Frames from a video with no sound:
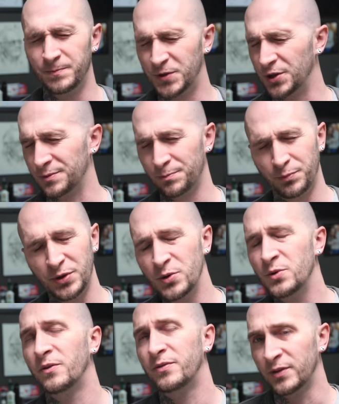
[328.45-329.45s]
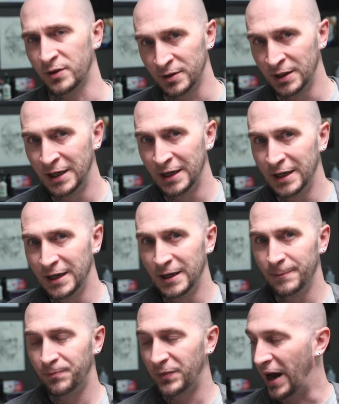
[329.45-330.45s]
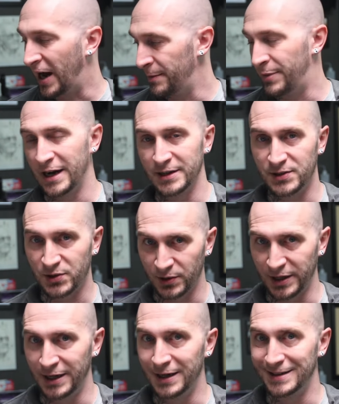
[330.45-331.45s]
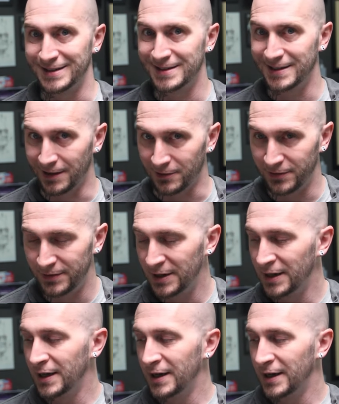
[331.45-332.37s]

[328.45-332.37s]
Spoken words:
just beautiful iPad screen itself.